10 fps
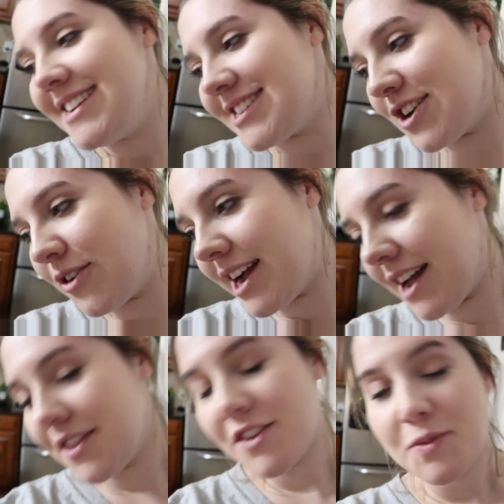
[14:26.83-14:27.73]
So we
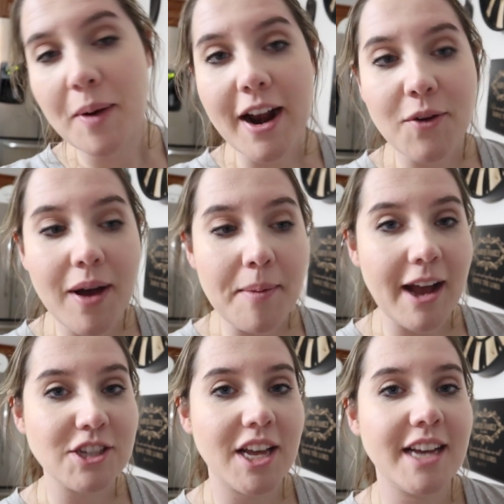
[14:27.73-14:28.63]
got the spider web.
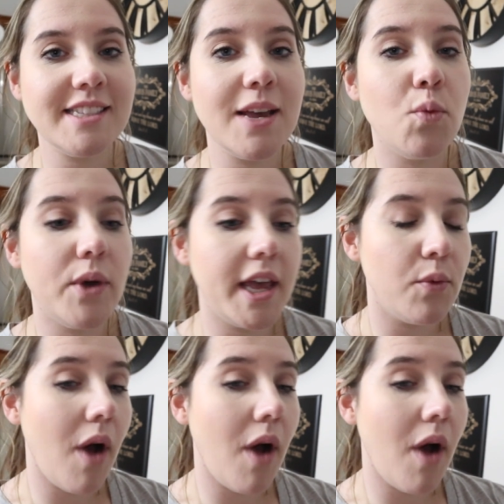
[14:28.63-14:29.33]
Actually, I say we.